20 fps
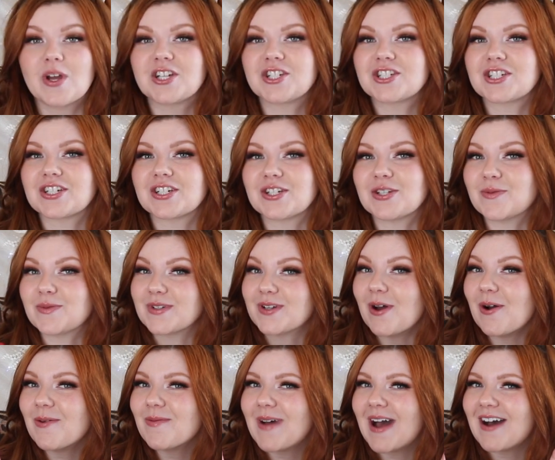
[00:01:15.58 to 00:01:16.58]
which you would
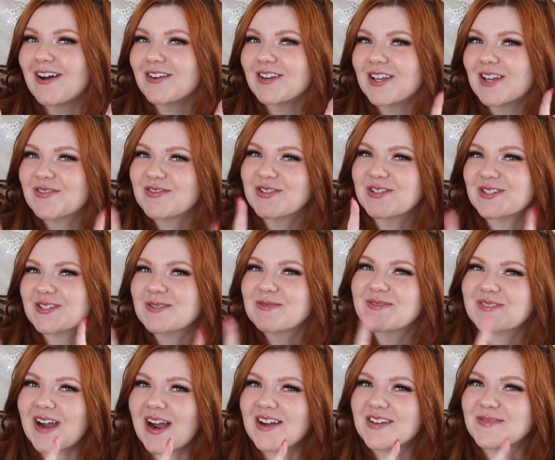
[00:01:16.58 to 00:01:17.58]
know about if you're
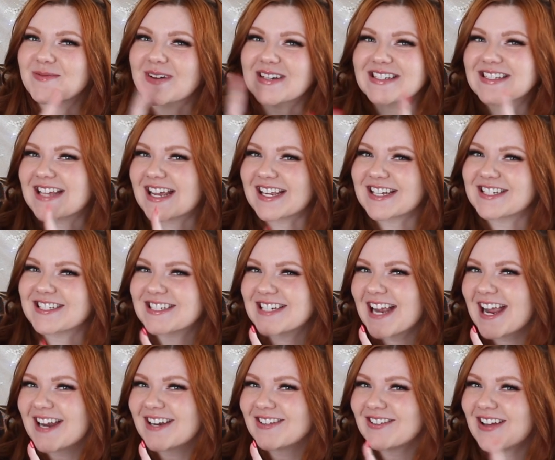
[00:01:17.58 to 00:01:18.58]
subscribed to my second
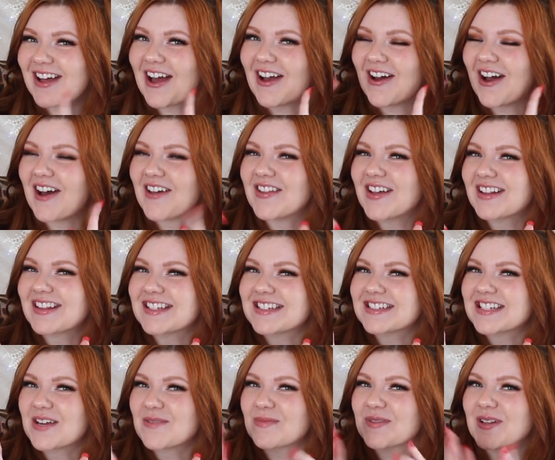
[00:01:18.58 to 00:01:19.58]
channel. I'll have that
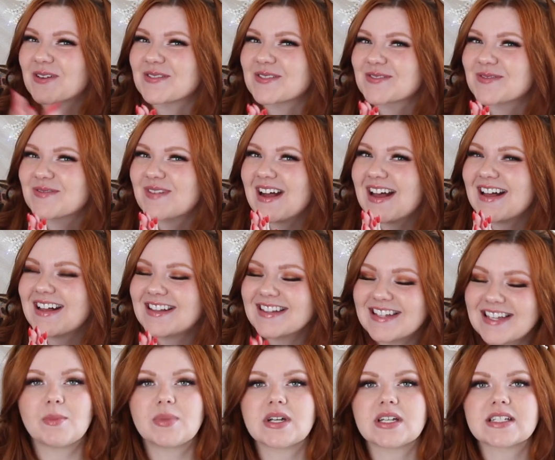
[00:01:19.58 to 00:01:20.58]
link down below as
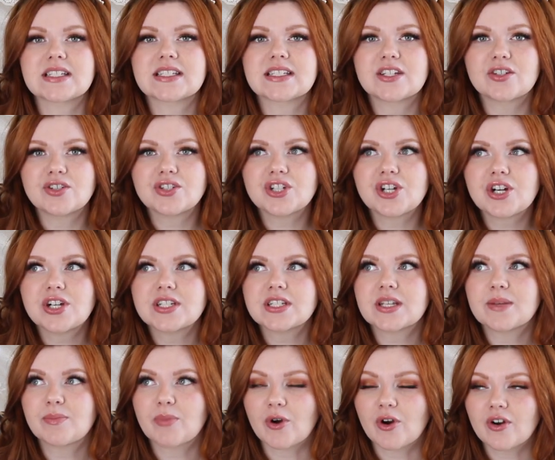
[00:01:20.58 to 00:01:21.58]
well. But Skillshare is
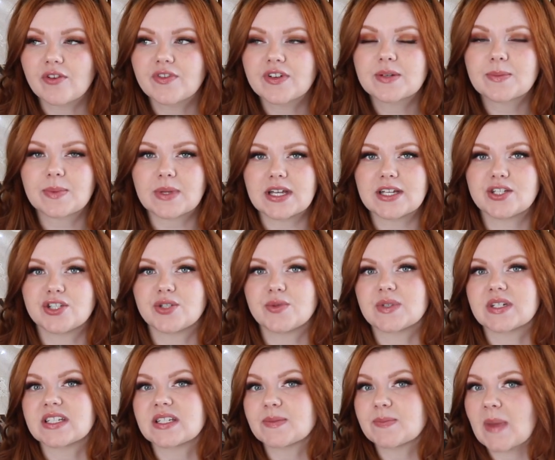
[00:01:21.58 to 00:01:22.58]
the perfect place to
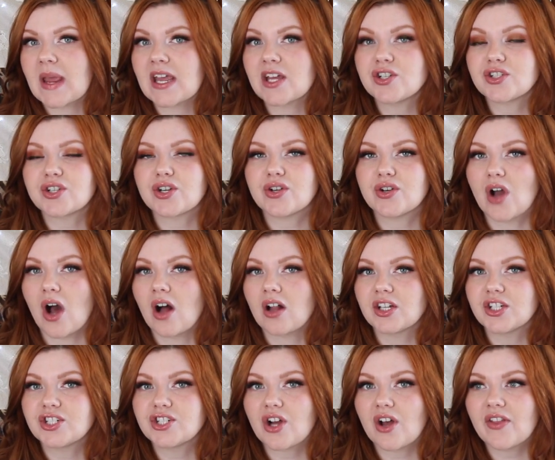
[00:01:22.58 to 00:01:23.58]
expand your
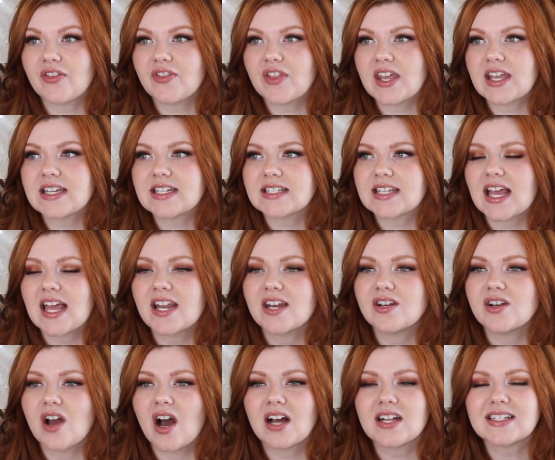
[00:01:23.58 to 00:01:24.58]
knowledge on things
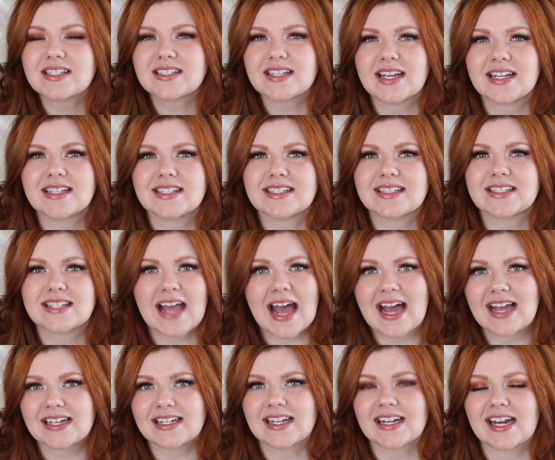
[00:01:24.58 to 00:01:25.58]
and not stay
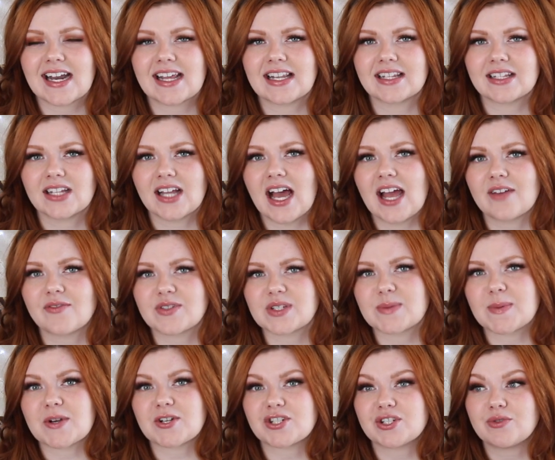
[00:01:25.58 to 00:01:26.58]
stagnant in life,
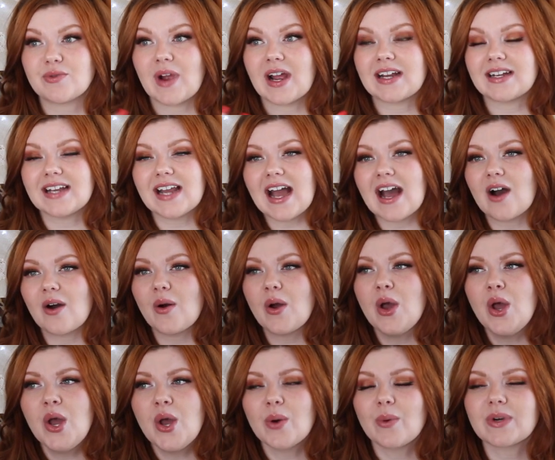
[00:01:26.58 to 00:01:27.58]
especially right now
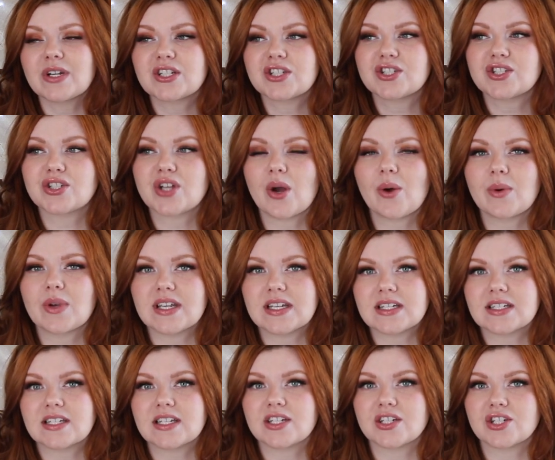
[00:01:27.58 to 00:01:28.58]
when it's so
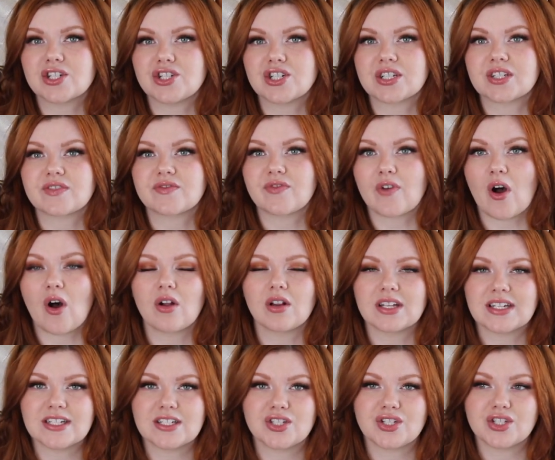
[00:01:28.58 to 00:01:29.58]
easy to just fall
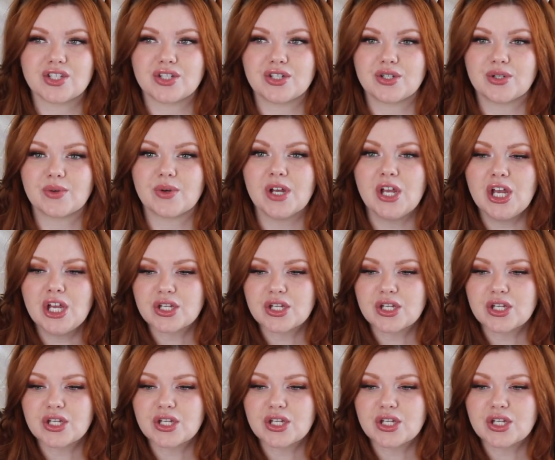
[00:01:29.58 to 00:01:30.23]
into